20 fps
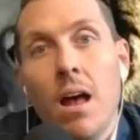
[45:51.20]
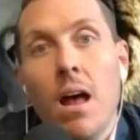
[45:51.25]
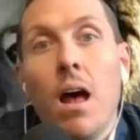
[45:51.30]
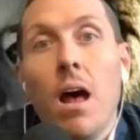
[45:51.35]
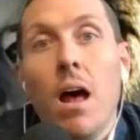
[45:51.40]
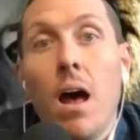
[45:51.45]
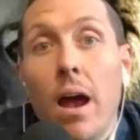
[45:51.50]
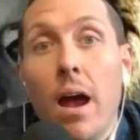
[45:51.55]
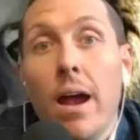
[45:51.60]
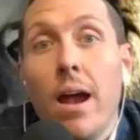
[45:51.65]

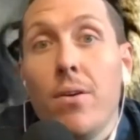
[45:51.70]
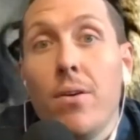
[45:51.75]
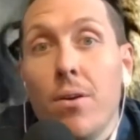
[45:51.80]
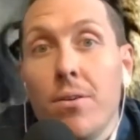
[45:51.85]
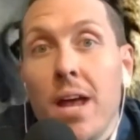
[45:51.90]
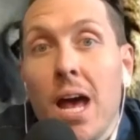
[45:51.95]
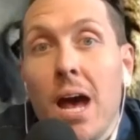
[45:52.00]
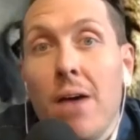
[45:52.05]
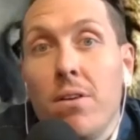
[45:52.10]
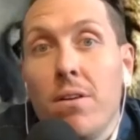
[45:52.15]
I don't
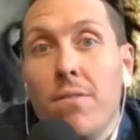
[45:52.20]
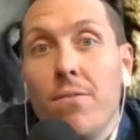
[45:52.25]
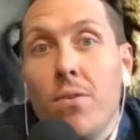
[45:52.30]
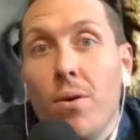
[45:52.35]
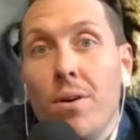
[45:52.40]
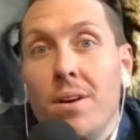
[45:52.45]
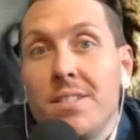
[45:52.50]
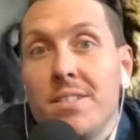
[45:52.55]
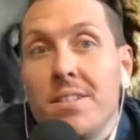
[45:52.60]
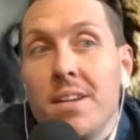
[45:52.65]
have a
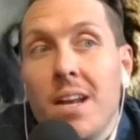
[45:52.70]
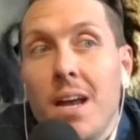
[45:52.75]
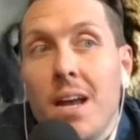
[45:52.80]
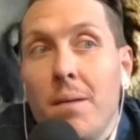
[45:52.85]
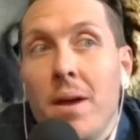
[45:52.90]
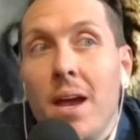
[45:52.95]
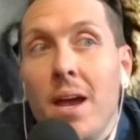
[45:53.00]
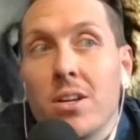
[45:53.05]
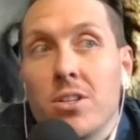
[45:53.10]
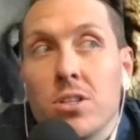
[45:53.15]
voice, and
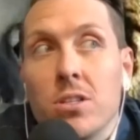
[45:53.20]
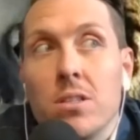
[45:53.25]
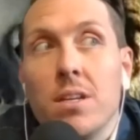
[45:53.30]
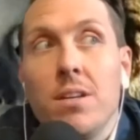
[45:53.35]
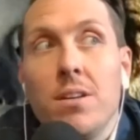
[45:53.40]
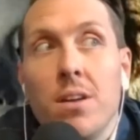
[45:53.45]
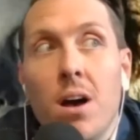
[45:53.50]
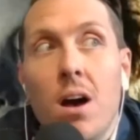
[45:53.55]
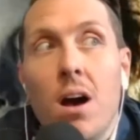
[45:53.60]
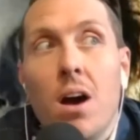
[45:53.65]
I'm actually
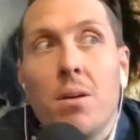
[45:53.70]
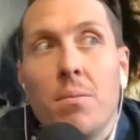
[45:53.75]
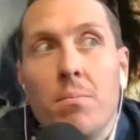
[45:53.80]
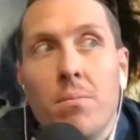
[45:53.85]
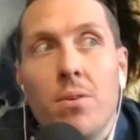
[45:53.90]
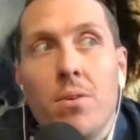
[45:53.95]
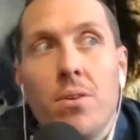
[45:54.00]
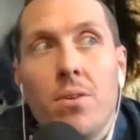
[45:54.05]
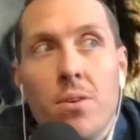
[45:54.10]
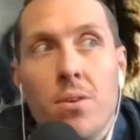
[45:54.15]
not a
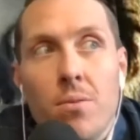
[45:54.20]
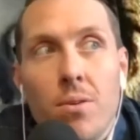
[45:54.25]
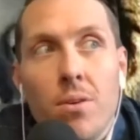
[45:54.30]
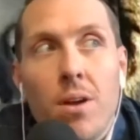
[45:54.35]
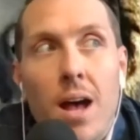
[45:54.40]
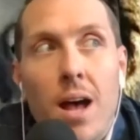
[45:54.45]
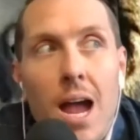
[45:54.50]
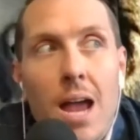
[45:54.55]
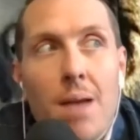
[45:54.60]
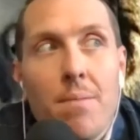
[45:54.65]
murderer.
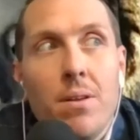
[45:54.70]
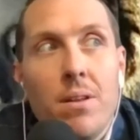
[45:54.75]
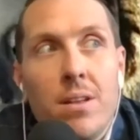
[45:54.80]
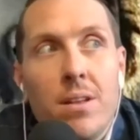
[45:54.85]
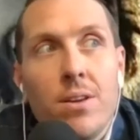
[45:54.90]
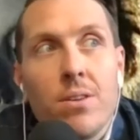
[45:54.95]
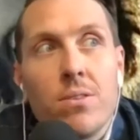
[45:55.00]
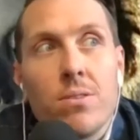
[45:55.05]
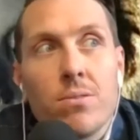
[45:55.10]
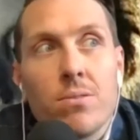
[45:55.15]
I'm a
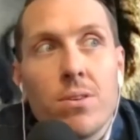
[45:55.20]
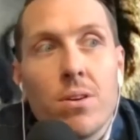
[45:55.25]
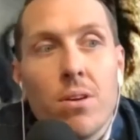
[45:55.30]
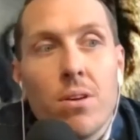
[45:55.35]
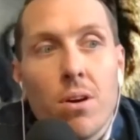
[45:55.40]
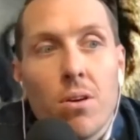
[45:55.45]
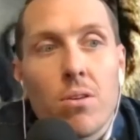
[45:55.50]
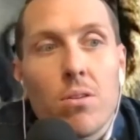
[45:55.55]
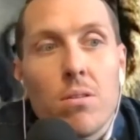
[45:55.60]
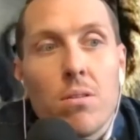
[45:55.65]
little
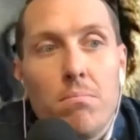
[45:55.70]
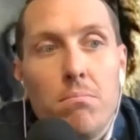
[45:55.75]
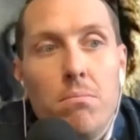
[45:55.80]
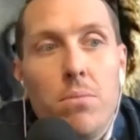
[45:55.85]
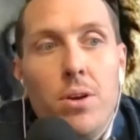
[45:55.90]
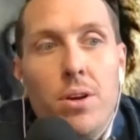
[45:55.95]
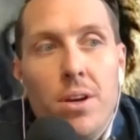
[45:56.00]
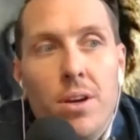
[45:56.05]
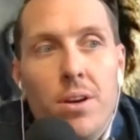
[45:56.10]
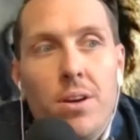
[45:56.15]
girl.
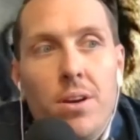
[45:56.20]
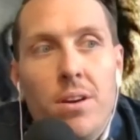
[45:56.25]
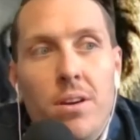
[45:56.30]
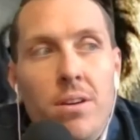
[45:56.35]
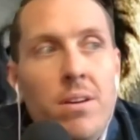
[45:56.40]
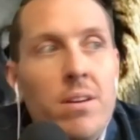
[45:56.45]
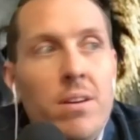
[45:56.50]
Me.